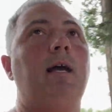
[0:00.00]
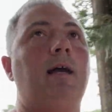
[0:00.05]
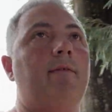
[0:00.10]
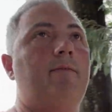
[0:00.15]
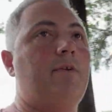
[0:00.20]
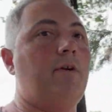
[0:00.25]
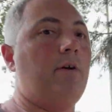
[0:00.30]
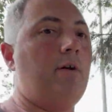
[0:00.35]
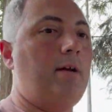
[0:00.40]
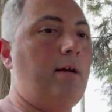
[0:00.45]

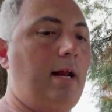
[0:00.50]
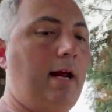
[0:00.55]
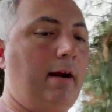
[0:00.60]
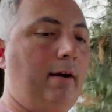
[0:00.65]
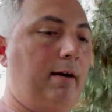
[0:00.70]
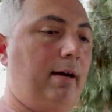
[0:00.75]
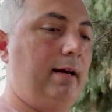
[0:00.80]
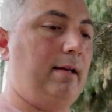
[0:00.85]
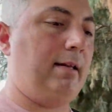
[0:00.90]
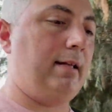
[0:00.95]
If you're in an
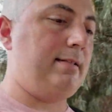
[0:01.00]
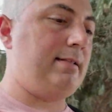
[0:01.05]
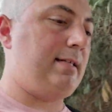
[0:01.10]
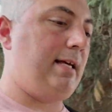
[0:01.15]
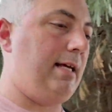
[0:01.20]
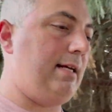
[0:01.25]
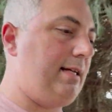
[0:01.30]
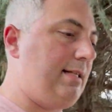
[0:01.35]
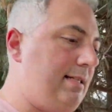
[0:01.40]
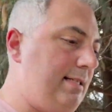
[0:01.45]
area, let's
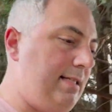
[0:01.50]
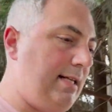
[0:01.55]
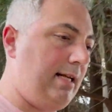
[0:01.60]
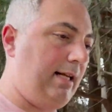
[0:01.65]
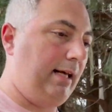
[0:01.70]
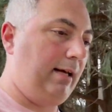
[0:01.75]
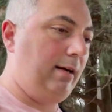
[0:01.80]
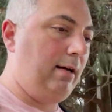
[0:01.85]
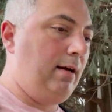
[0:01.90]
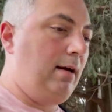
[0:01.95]
say in a
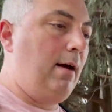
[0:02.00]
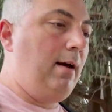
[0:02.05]
city,